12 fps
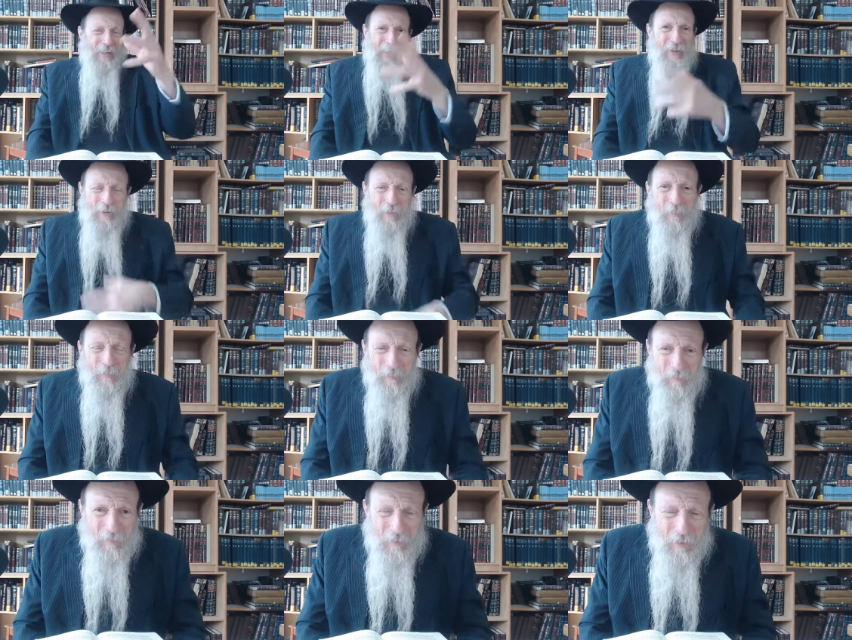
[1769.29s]
I don't know.
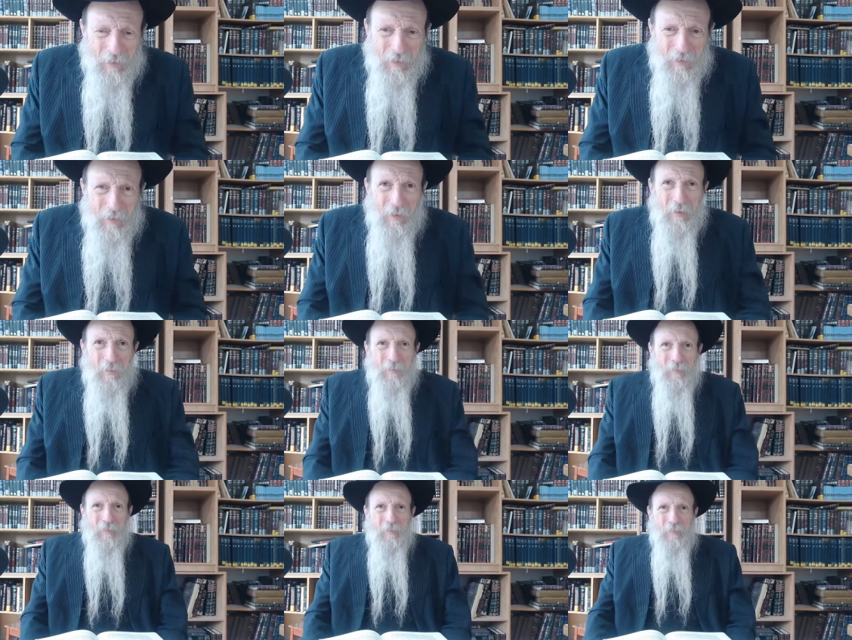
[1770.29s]
Like Greek,
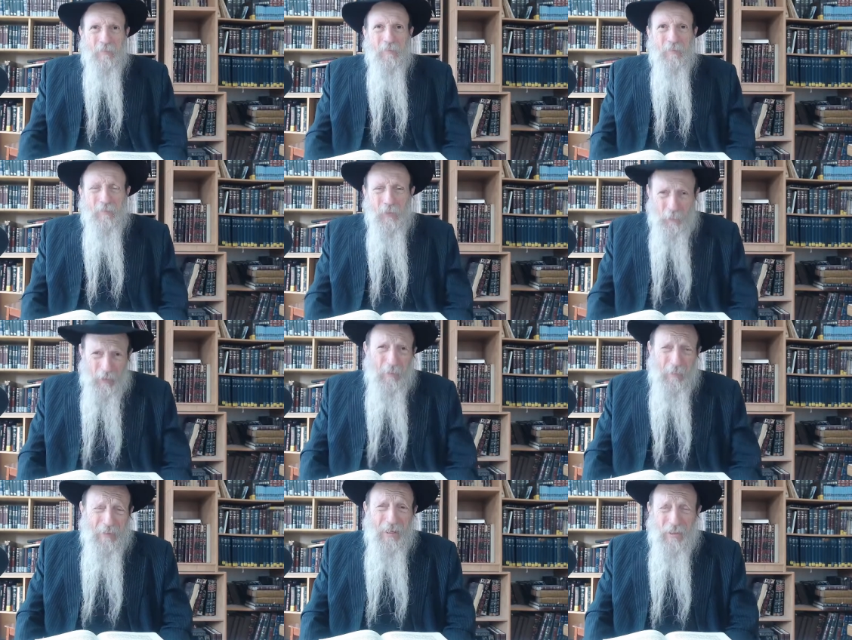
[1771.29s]
mythology. Greek
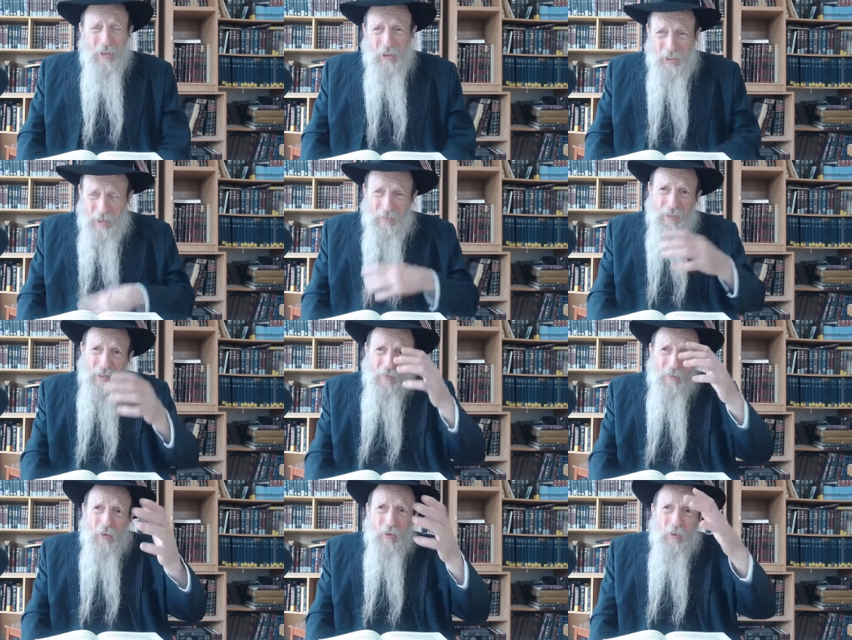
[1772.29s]
mythology. You have to
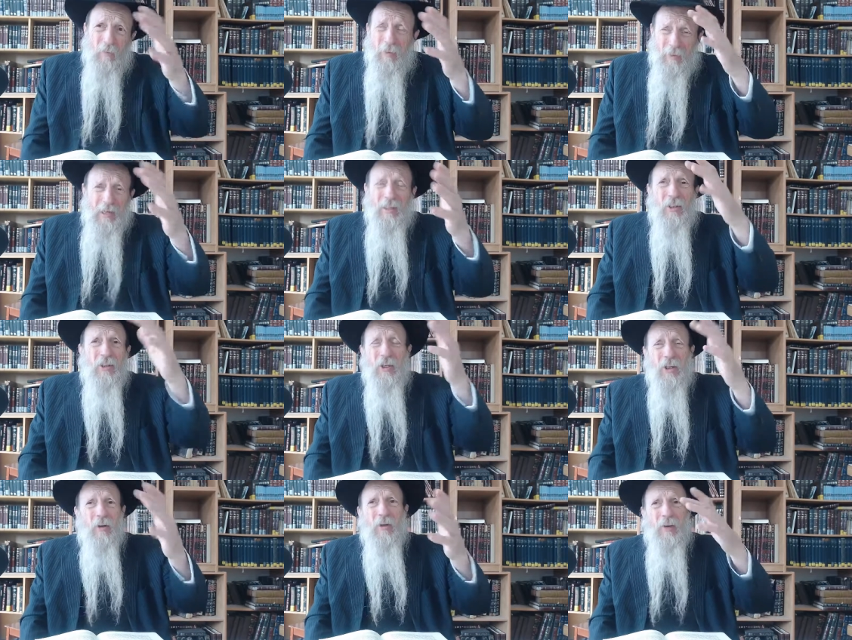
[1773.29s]
have your mythology.
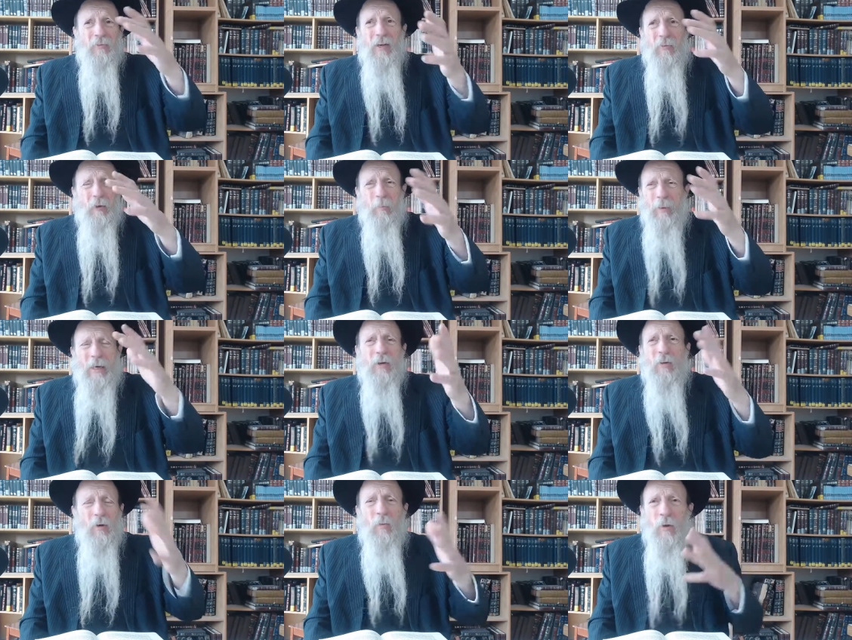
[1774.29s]
You know, you have to have your
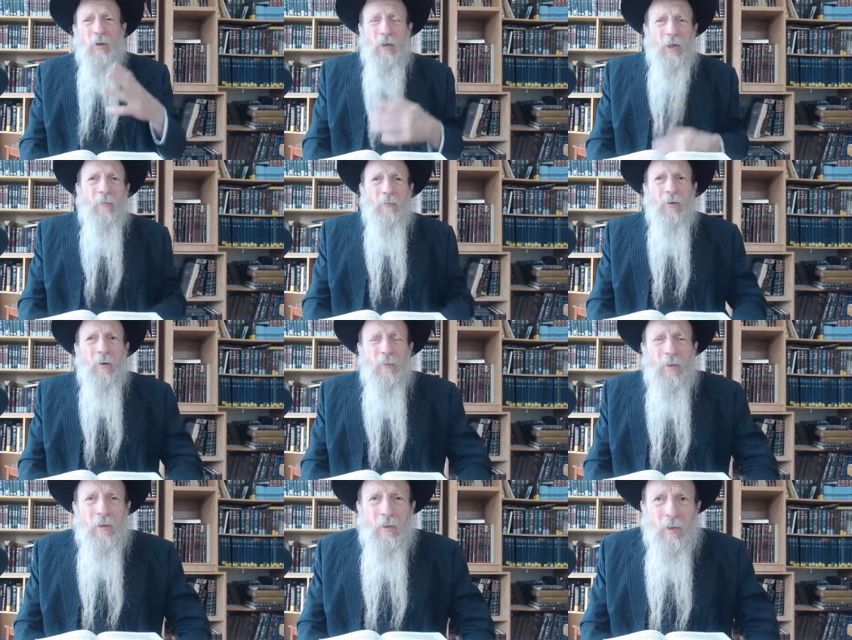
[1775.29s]
background, where you come
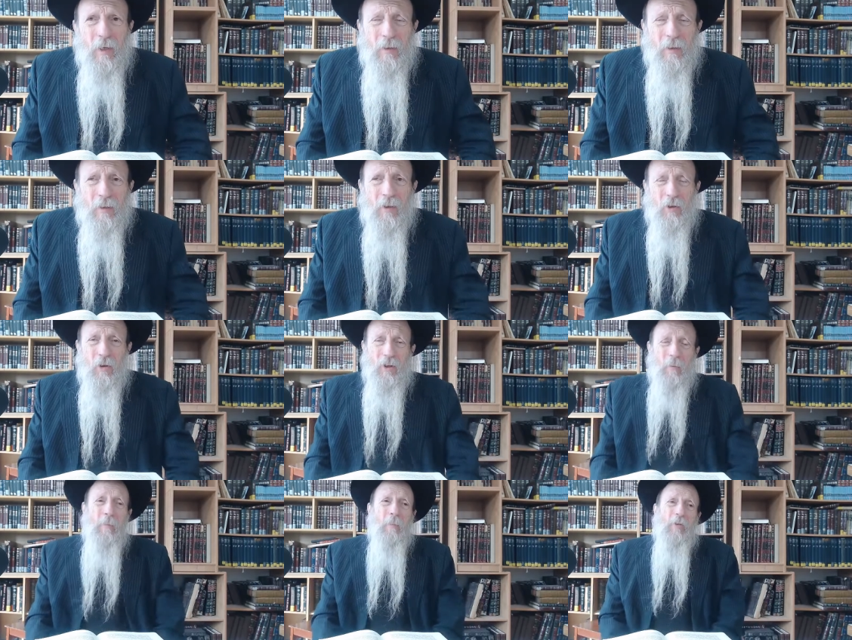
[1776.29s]
from, and this. So
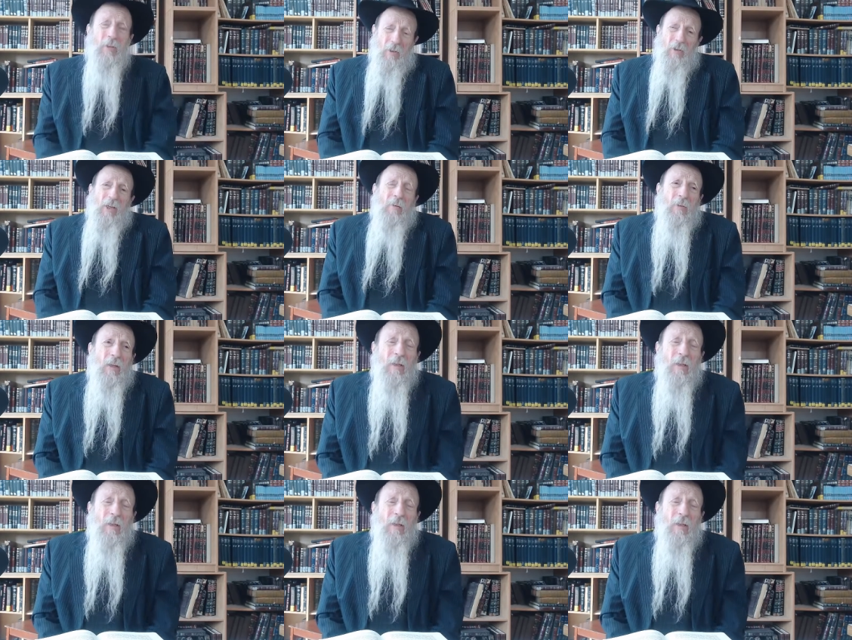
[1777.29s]
some people say the same thing.